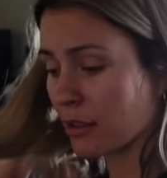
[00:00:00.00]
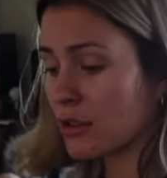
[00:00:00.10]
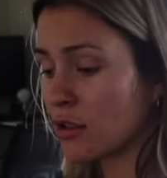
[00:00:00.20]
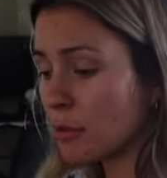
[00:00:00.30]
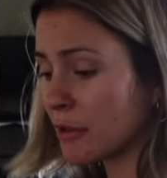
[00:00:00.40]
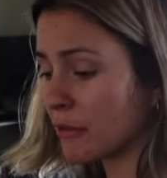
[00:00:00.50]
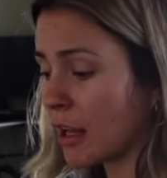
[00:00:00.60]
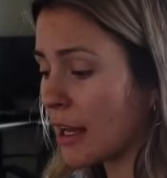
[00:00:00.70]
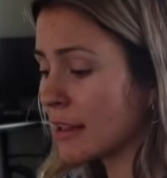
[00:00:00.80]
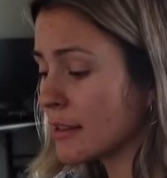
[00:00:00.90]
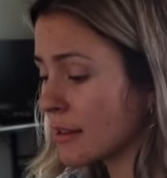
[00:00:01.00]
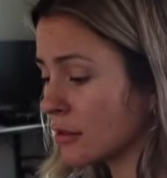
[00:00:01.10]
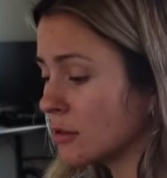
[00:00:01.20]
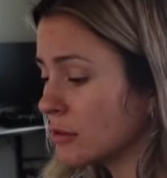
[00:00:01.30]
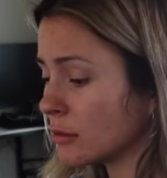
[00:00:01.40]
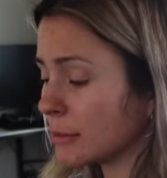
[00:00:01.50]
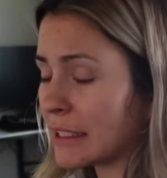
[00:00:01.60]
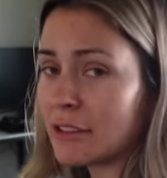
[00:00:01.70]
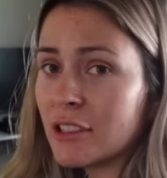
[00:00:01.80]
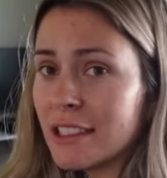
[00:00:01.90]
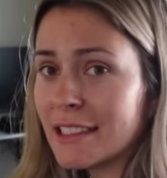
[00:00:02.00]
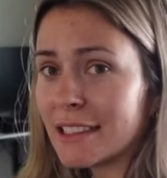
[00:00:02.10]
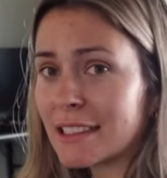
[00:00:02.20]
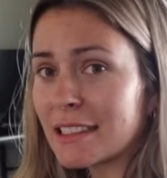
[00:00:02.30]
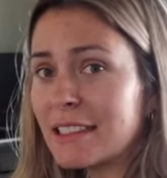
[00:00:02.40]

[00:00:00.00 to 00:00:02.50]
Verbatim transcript: there's stupid flies. Oh my goodness.